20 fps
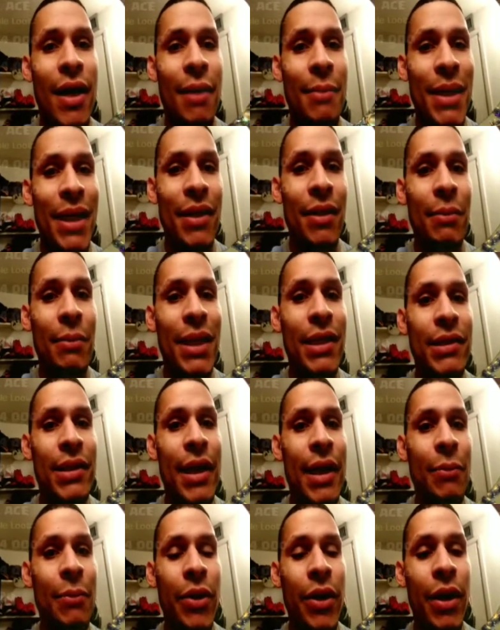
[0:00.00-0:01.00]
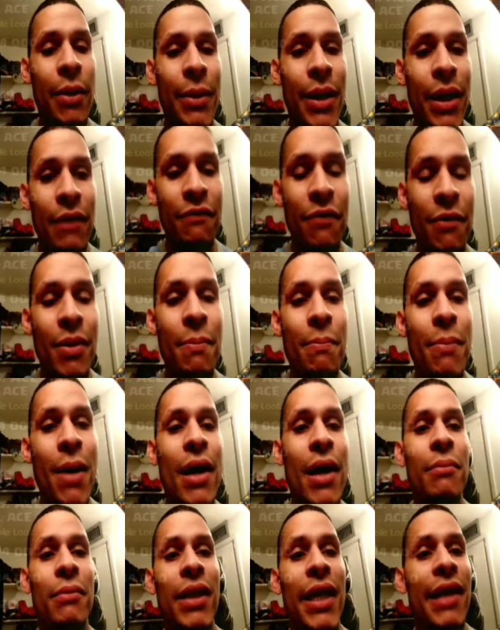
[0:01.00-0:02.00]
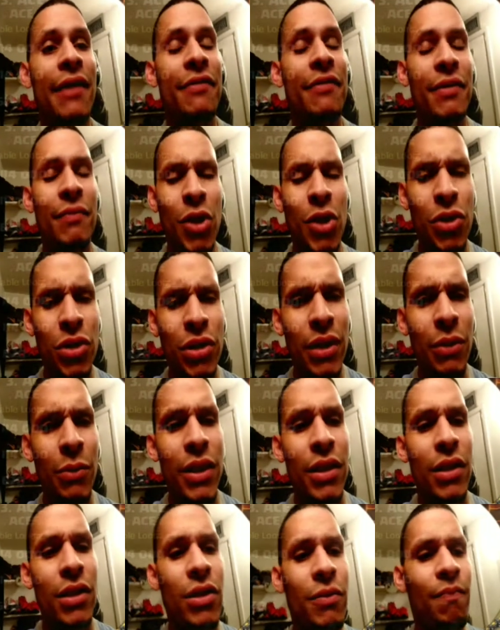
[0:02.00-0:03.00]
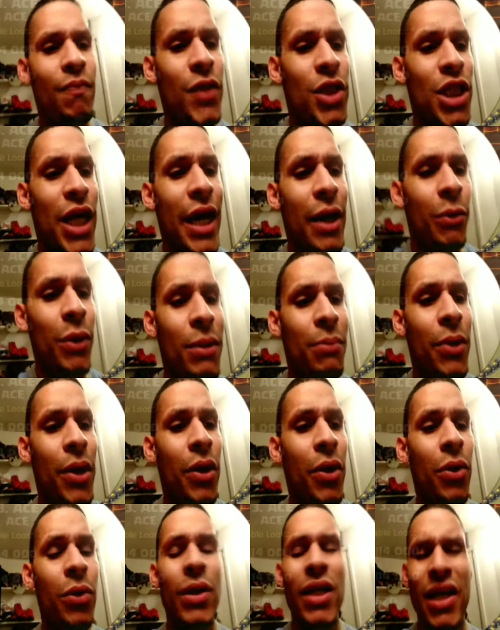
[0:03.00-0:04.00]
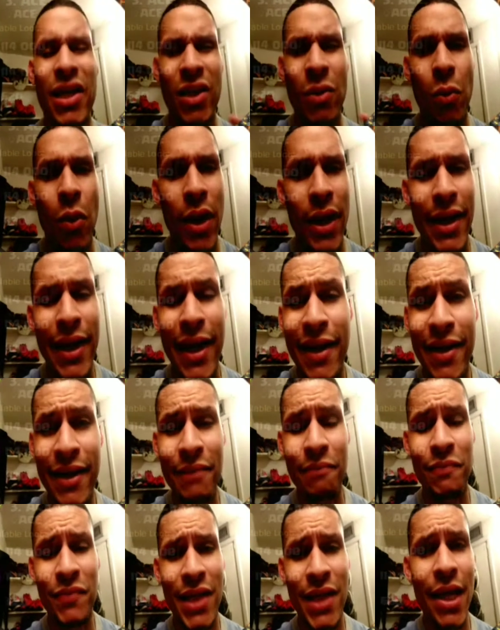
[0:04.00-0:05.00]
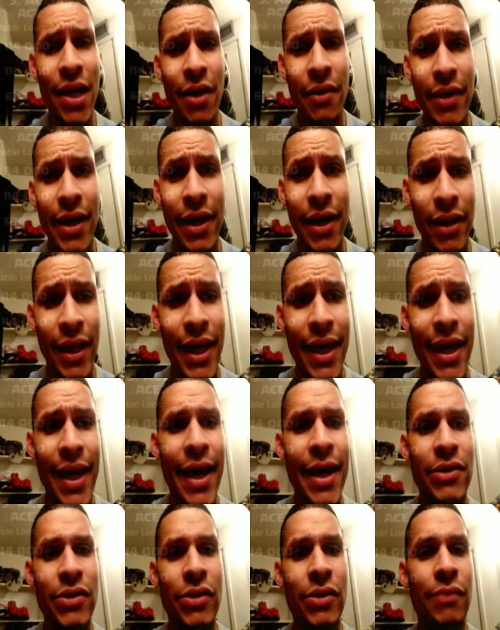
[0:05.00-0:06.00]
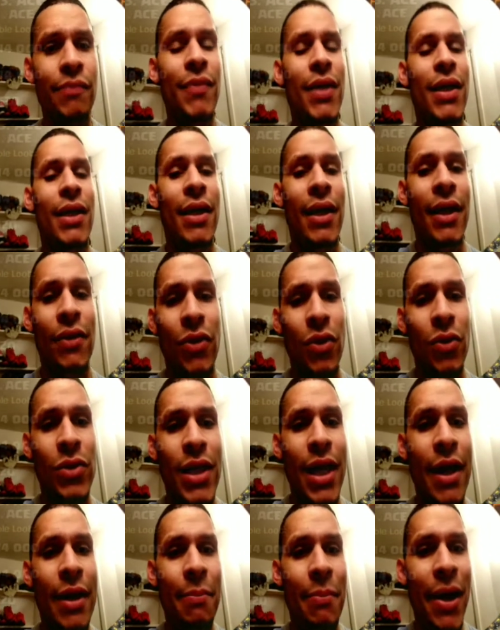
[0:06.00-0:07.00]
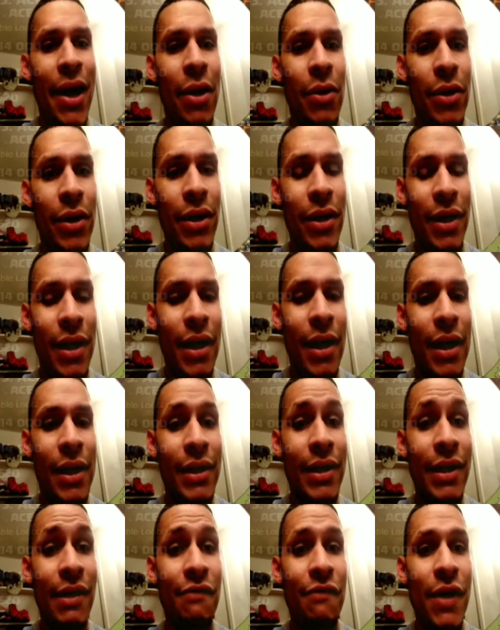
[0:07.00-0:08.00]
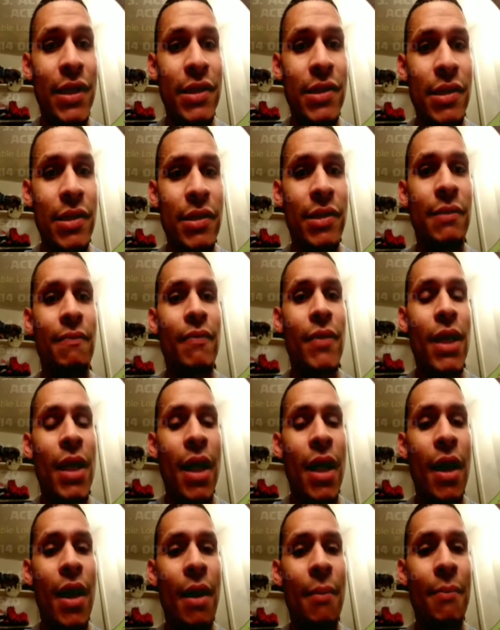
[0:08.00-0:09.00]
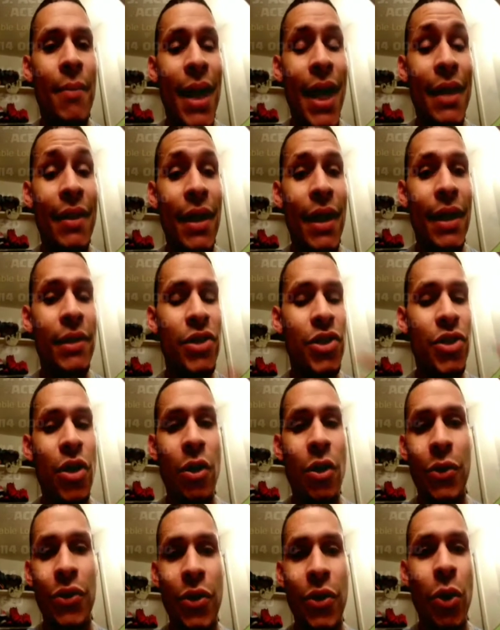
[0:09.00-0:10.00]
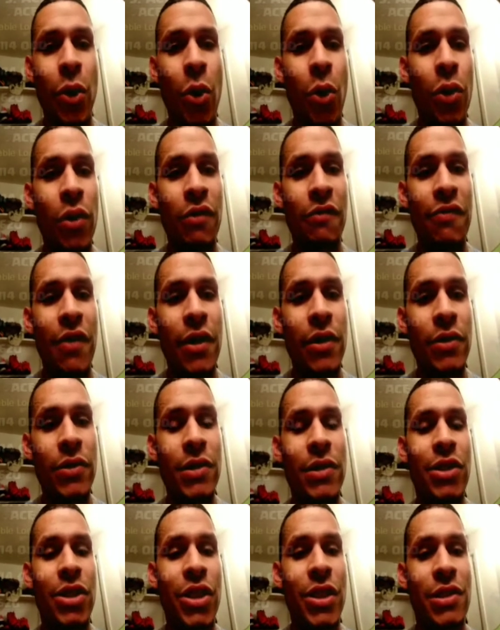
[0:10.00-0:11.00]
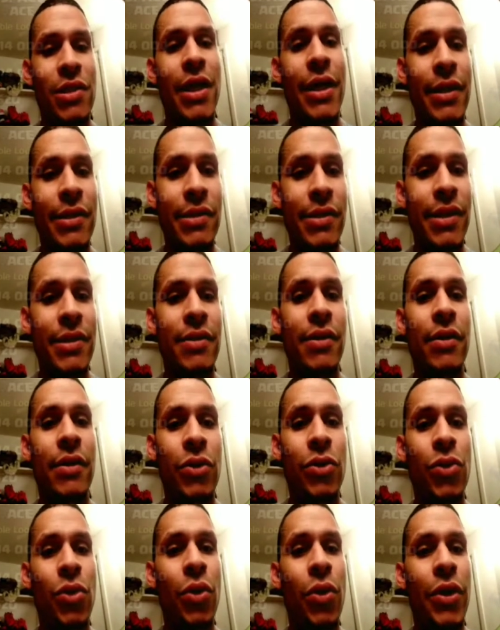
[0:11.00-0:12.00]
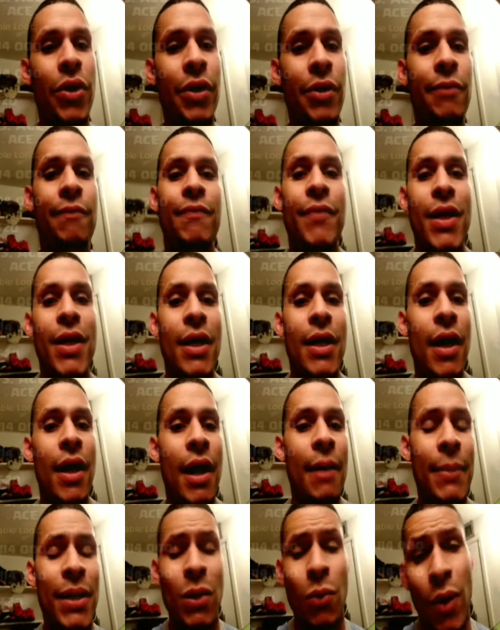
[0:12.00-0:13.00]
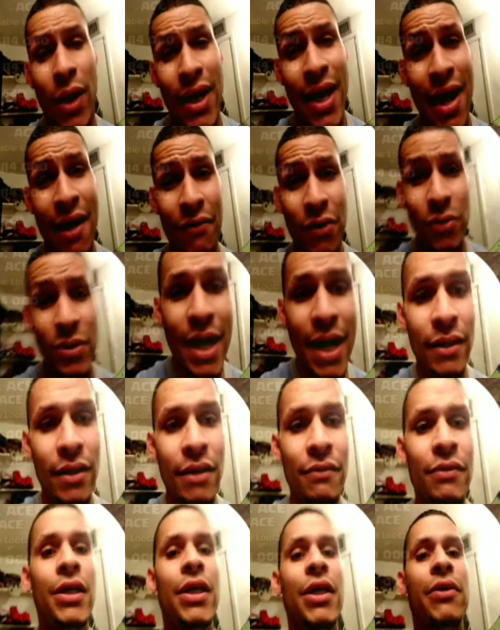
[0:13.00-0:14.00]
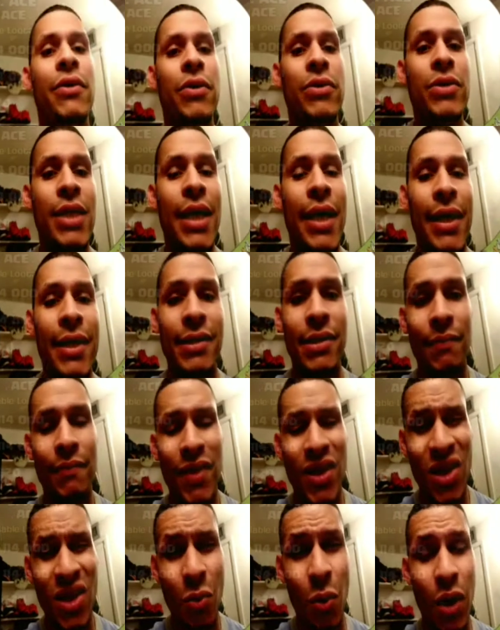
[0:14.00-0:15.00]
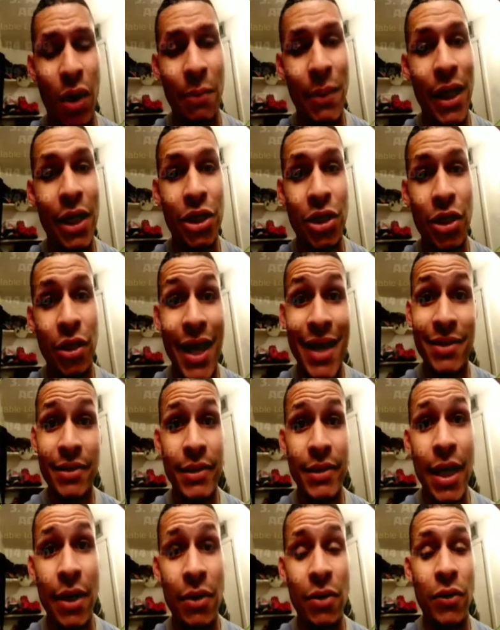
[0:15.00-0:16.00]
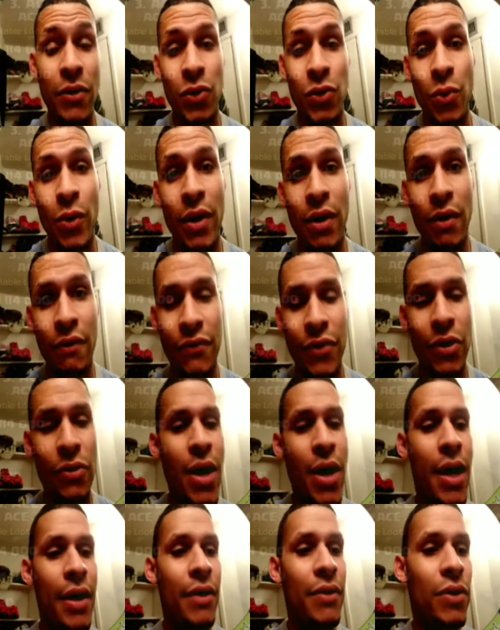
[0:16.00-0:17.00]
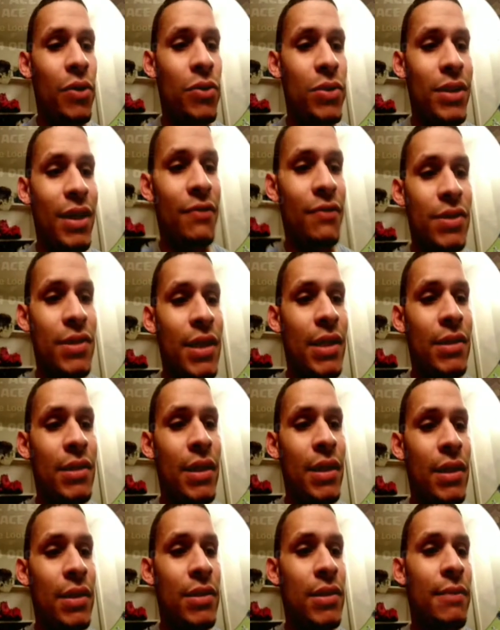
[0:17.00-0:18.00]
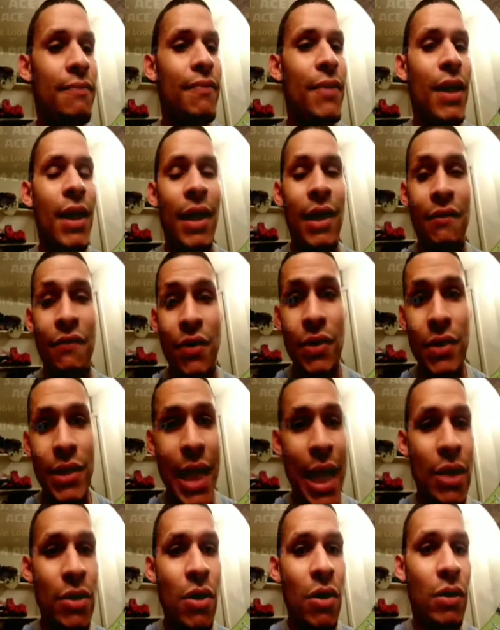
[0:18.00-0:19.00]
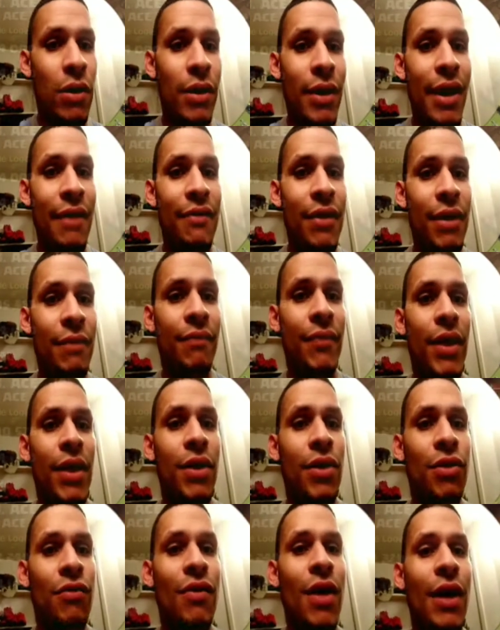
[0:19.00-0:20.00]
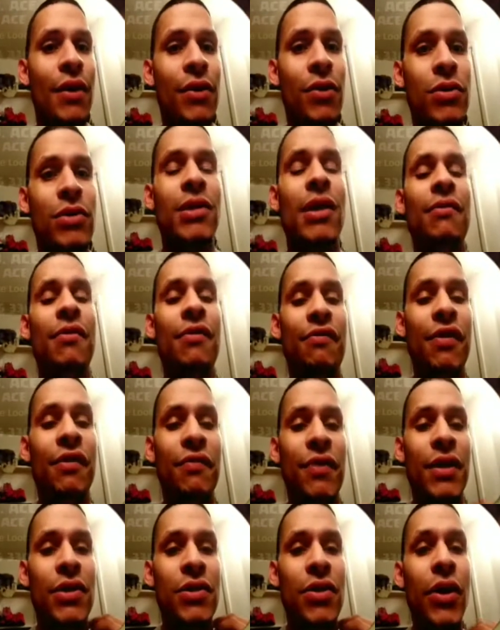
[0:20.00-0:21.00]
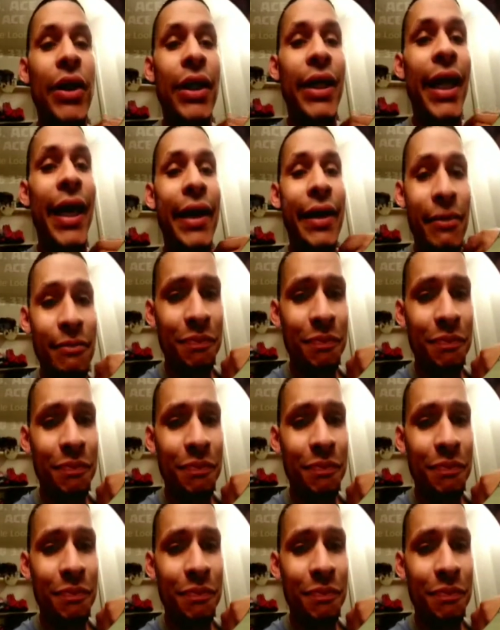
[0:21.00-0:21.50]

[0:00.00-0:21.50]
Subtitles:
In the meantime, we're coming in from the bottom left. Usually with Jai Wee Bo, you want to get in, take care of that clan castle, hit those high-powered defenses, and then start with your corner funnels, just like it says in the tutorial. And you want to have those high-level heroes, guys. You want to make sure as a Town Hall 12, you're rocking those level 60s, and if you're a Town Hall 11, you've got those level 50s on deck.